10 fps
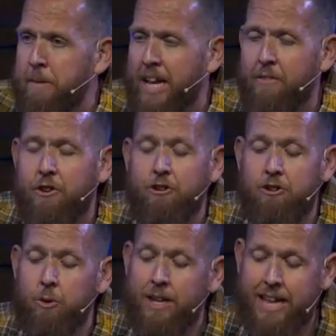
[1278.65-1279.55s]
And if you're
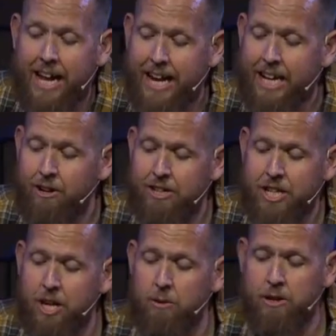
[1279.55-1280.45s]
doing that, I
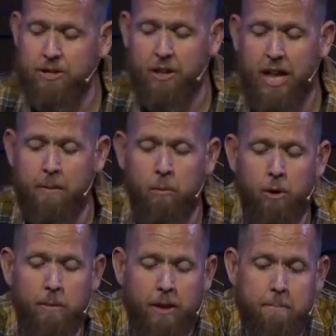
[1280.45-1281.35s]
guarantee you there's a lot
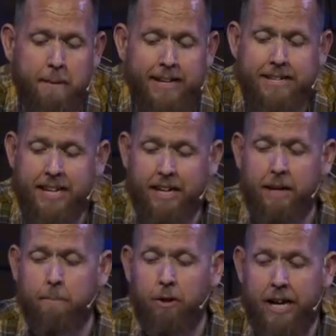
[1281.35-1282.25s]
more lamenting and
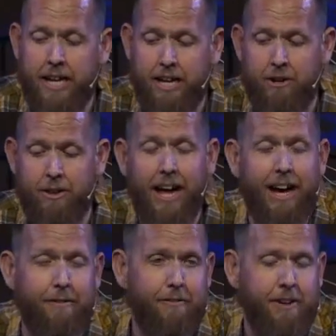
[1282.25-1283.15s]
complaining in your
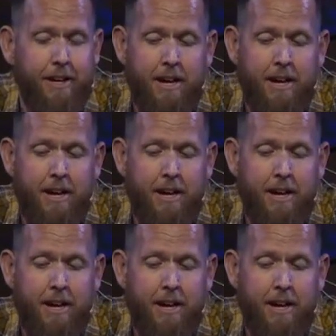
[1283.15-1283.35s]
life.